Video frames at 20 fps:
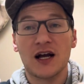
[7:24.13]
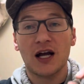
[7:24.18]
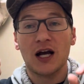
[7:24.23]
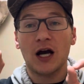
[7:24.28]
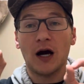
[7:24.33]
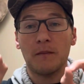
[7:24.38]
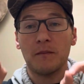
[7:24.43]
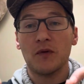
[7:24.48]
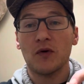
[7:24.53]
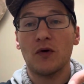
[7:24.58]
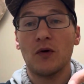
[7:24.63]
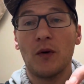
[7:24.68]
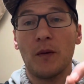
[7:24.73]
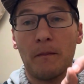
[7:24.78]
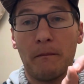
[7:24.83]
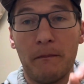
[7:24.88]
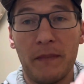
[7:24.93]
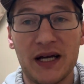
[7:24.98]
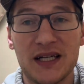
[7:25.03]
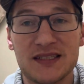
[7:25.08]

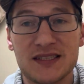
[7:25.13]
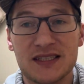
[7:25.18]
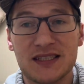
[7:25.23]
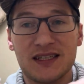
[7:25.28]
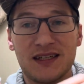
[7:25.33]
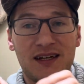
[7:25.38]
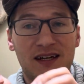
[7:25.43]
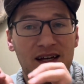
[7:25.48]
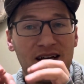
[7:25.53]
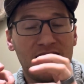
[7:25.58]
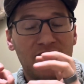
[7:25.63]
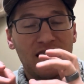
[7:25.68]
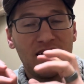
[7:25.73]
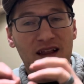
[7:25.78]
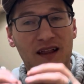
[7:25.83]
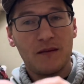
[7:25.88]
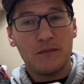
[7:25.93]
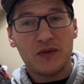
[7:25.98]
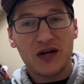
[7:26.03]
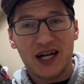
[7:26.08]
couple best
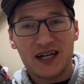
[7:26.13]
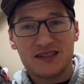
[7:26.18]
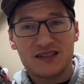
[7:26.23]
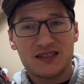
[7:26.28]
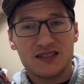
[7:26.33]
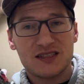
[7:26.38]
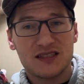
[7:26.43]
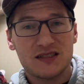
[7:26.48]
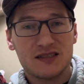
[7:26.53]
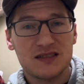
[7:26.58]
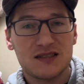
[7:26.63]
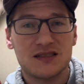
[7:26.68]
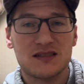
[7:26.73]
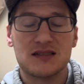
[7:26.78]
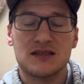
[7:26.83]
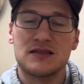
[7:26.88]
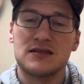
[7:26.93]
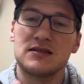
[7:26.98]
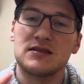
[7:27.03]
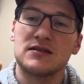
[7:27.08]

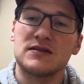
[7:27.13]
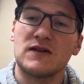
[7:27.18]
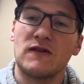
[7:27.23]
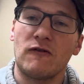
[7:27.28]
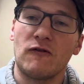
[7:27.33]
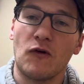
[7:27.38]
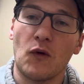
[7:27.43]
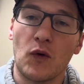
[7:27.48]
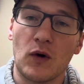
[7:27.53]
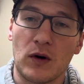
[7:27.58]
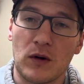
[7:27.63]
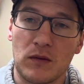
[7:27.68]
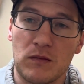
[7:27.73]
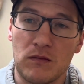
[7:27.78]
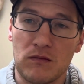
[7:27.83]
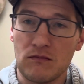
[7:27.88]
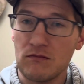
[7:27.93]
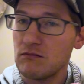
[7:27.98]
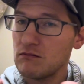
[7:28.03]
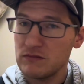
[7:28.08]
practices for
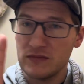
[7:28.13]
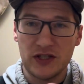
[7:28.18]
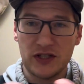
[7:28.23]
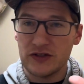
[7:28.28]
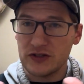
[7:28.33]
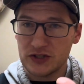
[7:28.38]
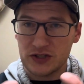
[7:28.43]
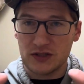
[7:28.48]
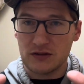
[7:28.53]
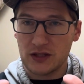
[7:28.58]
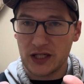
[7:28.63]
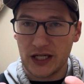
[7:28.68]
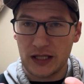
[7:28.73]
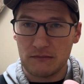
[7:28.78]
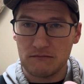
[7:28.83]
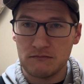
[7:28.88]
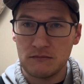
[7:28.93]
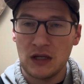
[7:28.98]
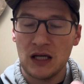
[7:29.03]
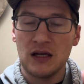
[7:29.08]
either cell
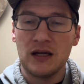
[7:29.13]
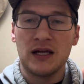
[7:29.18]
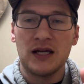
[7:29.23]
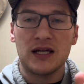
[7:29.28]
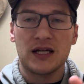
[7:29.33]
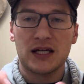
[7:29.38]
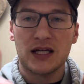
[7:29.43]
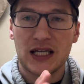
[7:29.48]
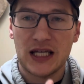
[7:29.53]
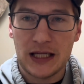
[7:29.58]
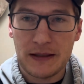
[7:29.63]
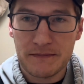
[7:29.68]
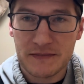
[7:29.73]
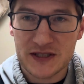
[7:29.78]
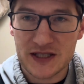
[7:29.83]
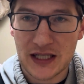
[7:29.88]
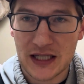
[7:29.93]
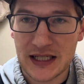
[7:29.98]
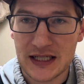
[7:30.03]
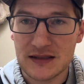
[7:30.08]
cam: keep
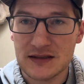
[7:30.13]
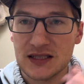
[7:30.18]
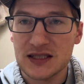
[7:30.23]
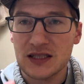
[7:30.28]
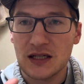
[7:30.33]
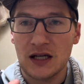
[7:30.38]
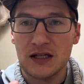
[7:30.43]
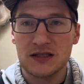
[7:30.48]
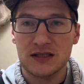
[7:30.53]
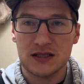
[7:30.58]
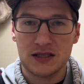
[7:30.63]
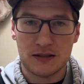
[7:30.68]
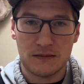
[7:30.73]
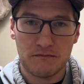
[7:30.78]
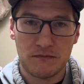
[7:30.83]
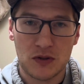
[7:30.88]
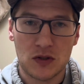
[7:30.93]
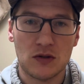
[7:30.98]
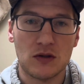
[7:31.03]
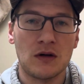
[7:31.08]
settings
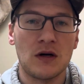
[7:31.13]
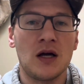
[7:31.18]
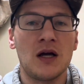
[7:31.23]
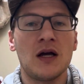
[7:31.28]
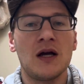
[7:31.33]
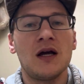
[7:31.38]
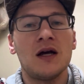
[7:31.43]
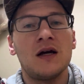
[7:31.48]
simple,